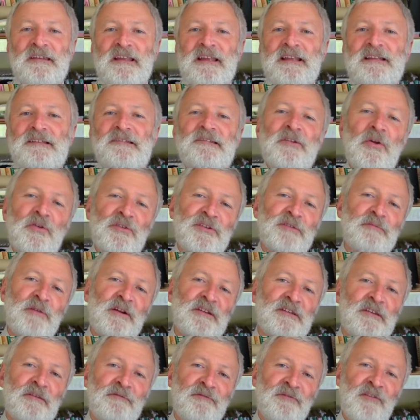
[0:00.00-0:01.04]
it's not so
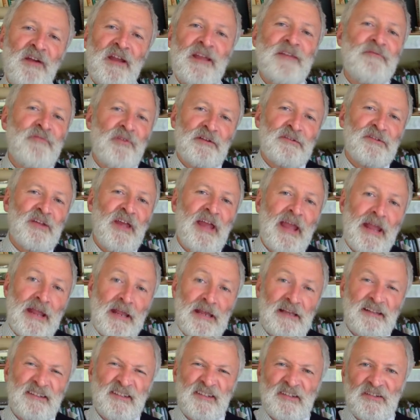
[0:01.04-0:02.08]
much the favourite
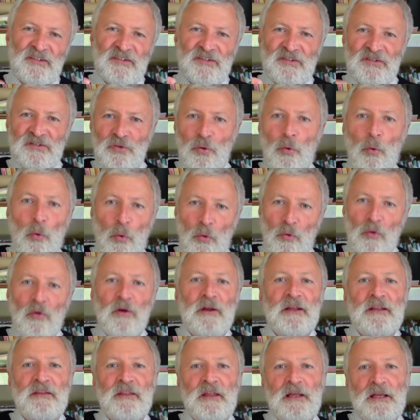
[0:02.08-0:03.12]
tank, it's a
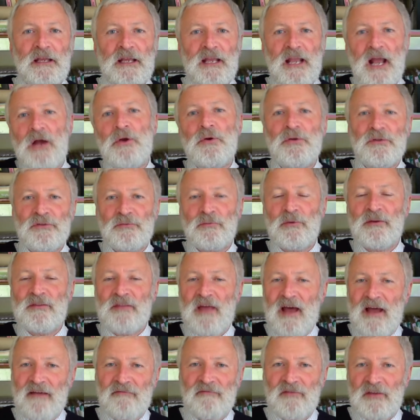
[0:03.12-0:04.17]
story that goes with
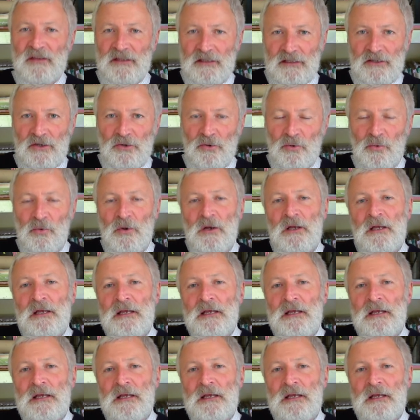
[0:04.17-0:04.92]
that vehicle.